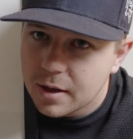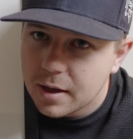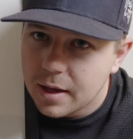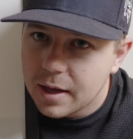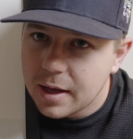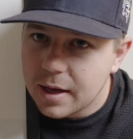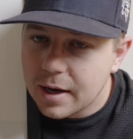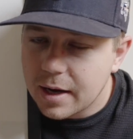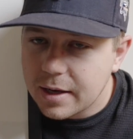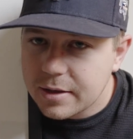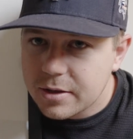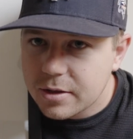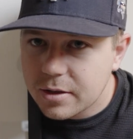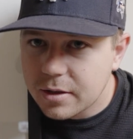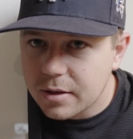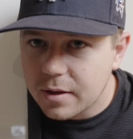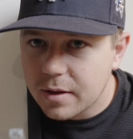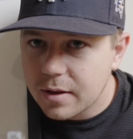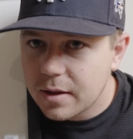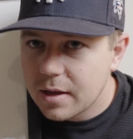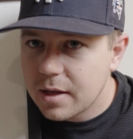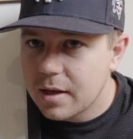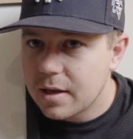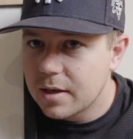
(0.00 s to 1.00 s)
And I took
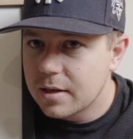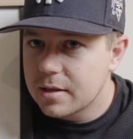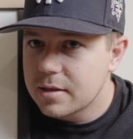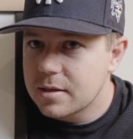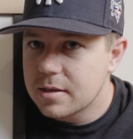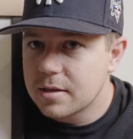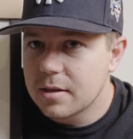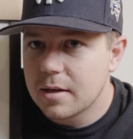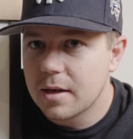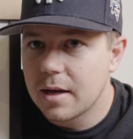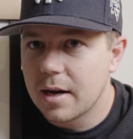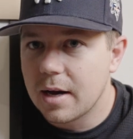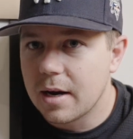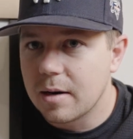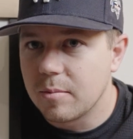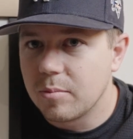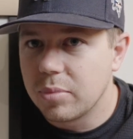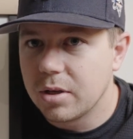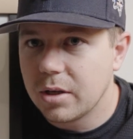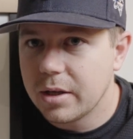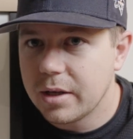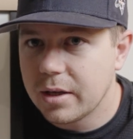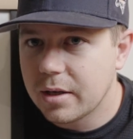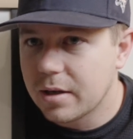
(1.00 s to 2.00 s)
this at a
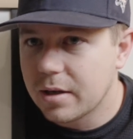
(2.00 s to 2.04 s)
Blink